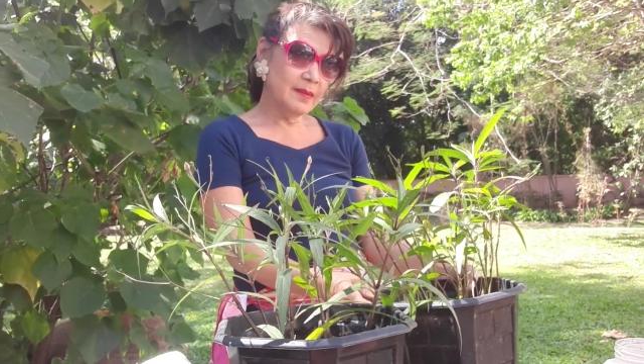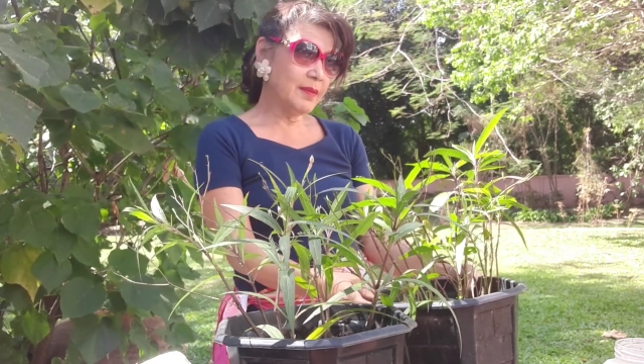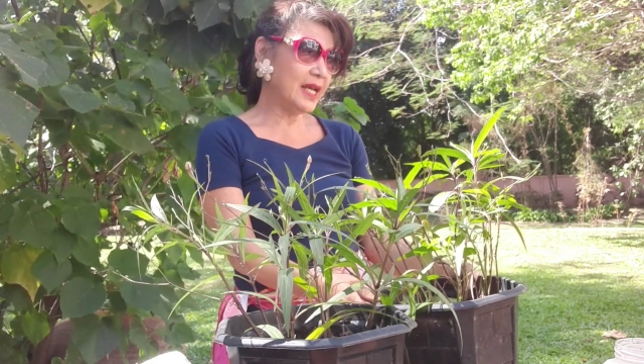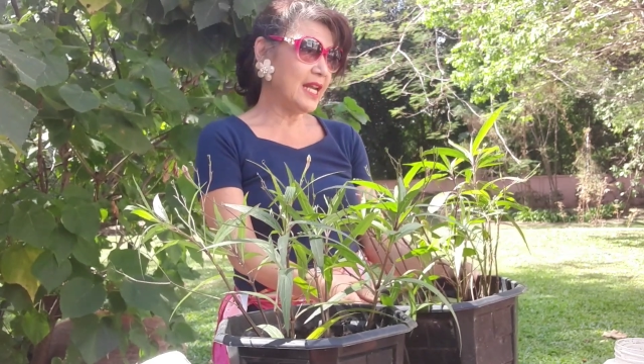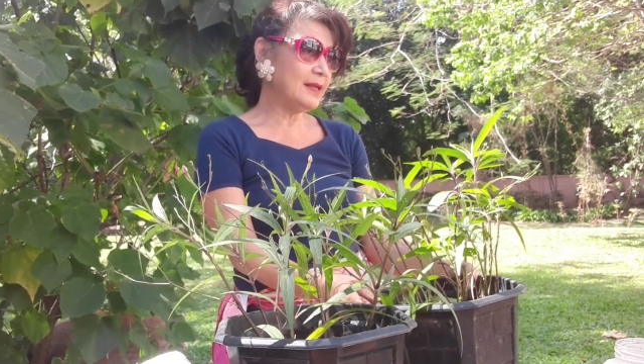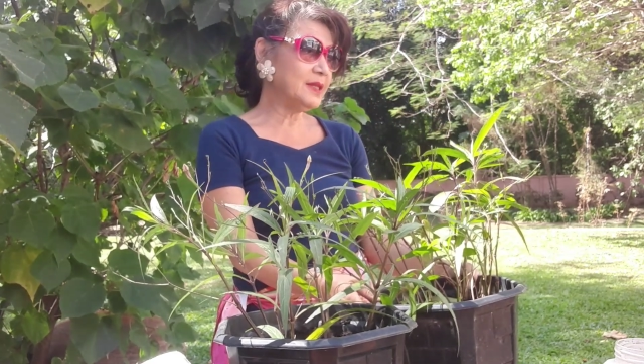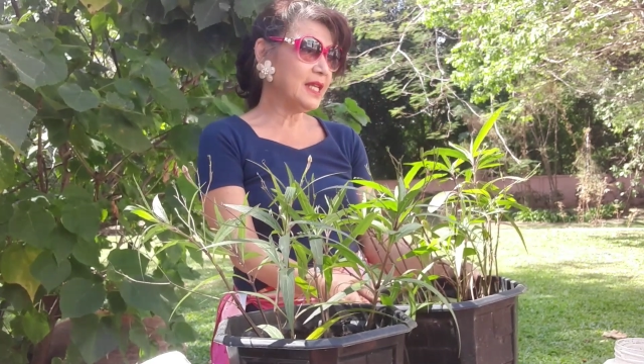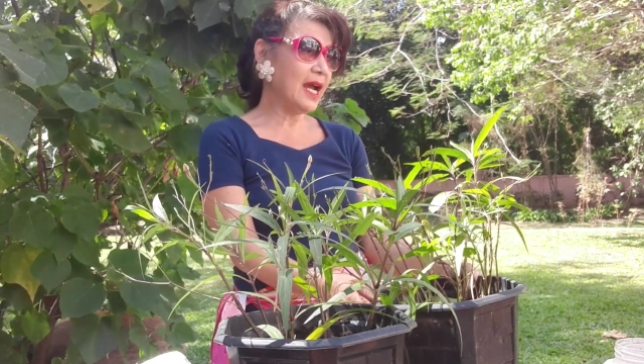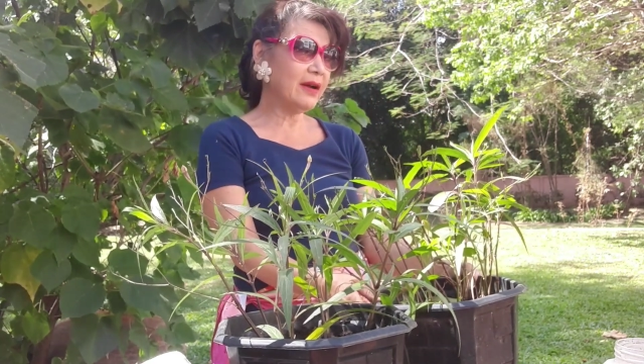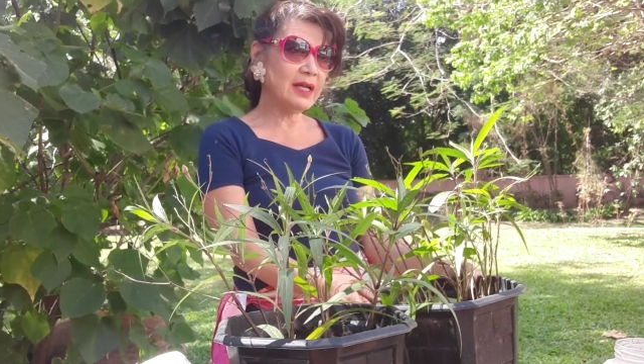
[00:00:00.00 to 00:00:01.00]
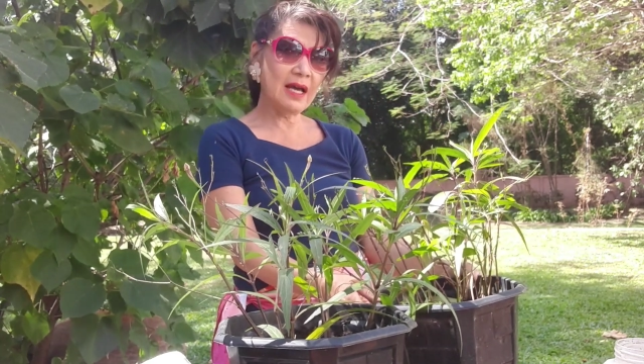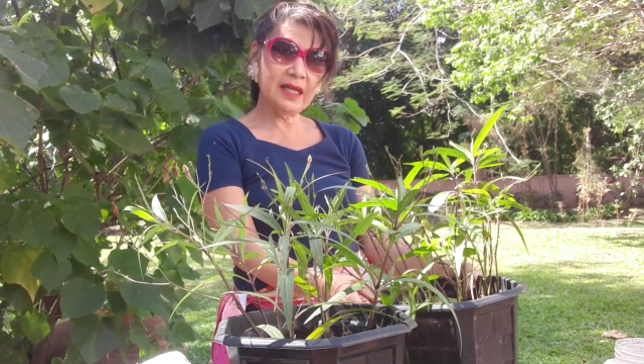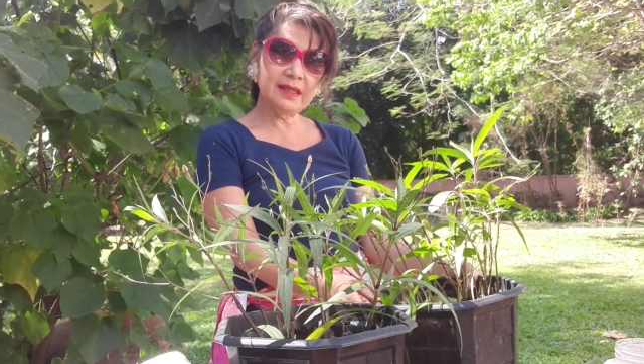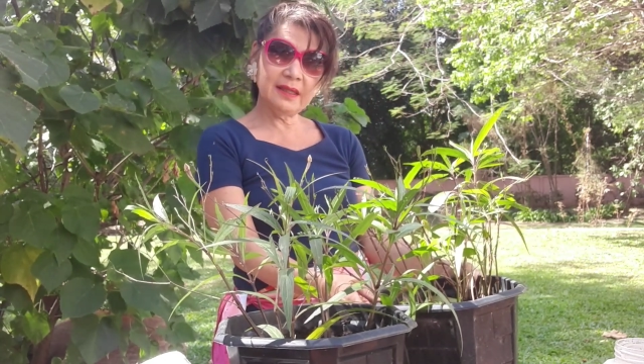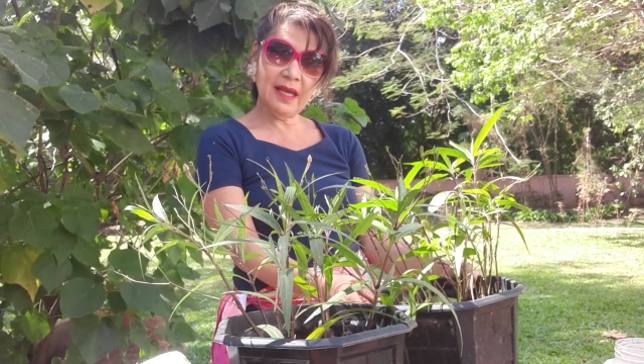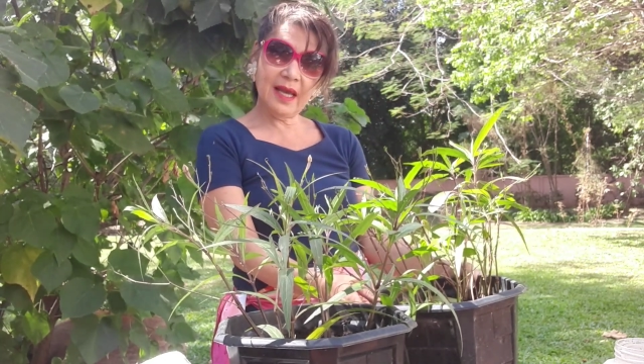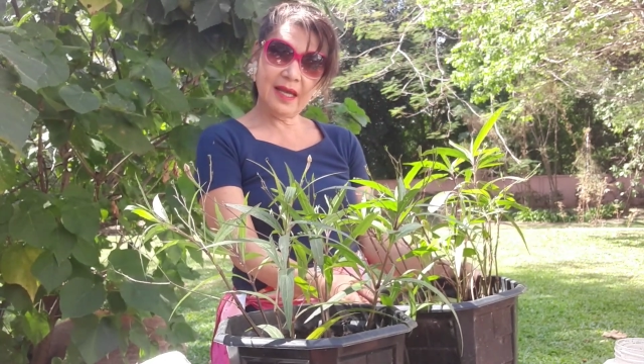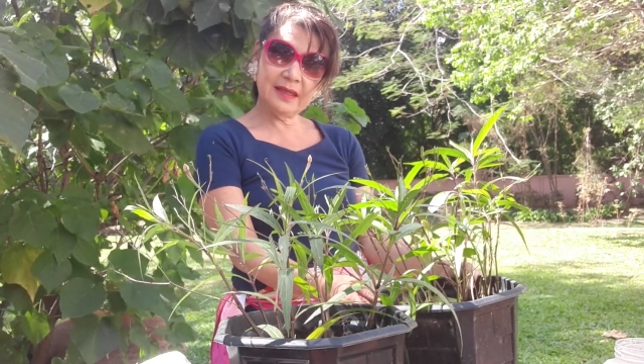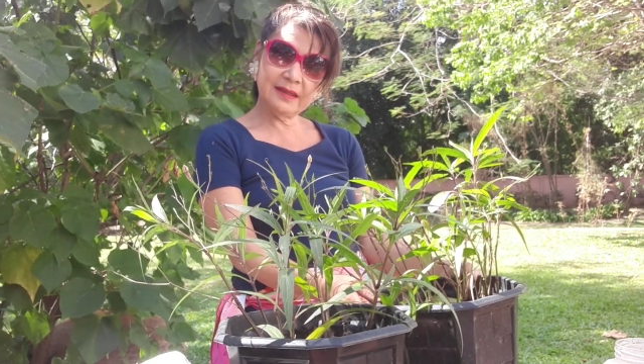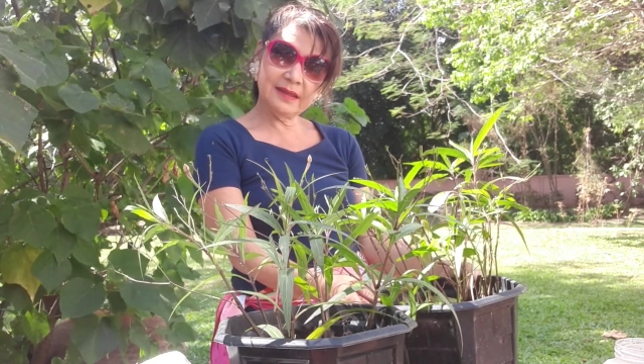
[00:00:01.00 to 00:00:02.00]
My name's Caroline,
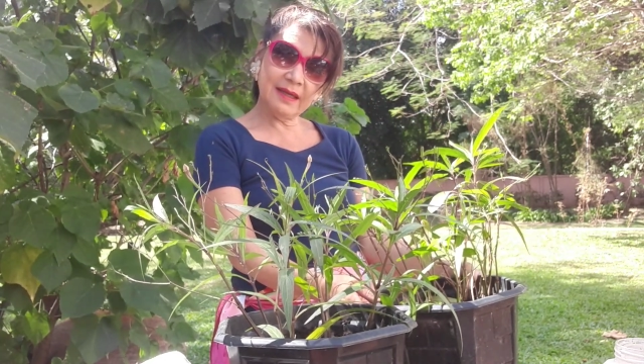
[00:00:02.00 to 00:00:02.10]
and